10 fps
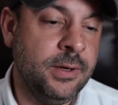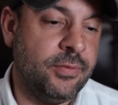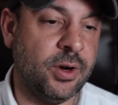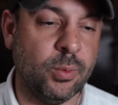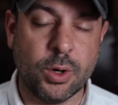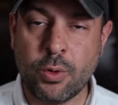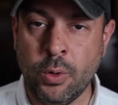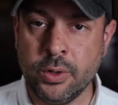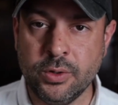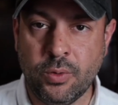There were
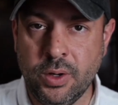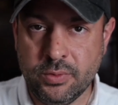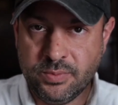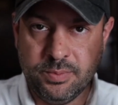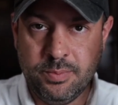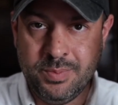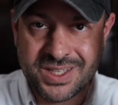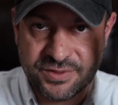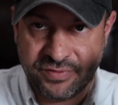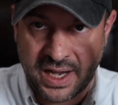quote-unquote
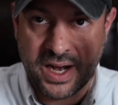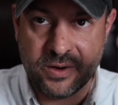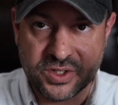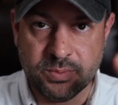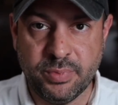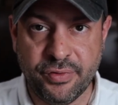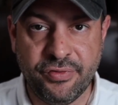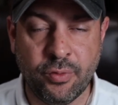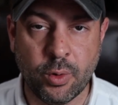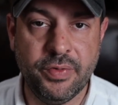misfires
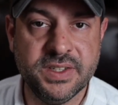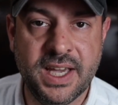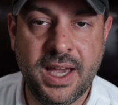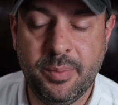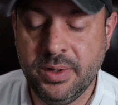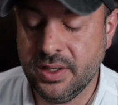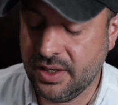before this happened.